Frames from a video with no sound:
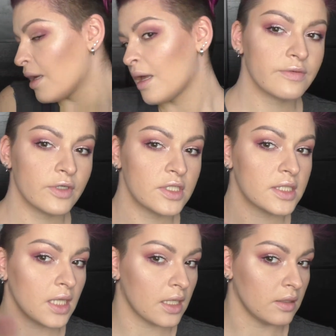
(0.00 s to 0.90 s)
It's very
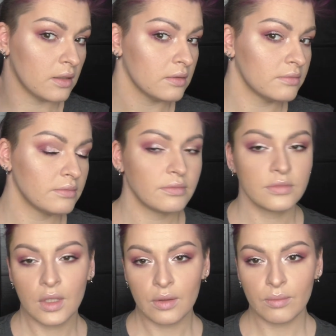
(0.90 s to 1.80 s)
subtle,
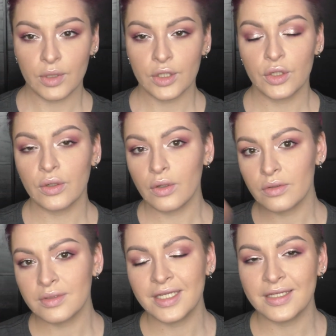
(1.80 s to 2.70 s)
but you
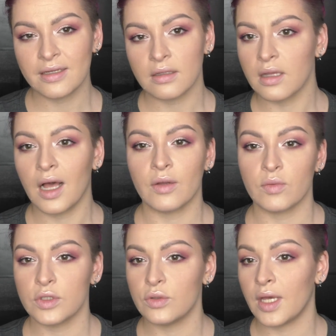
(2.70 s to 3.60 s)
don't need a lot
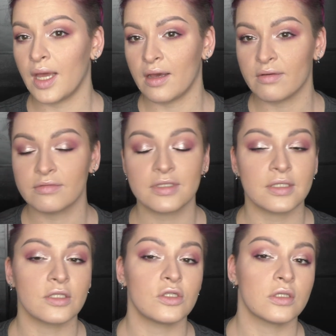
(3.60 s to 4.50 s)
when you have
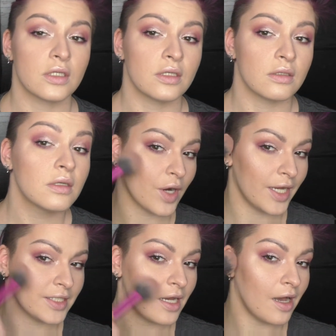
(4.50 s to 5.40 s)
such a
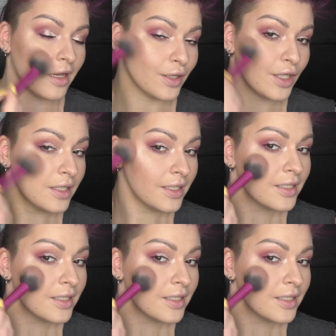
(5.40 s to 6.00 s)
bright eye look.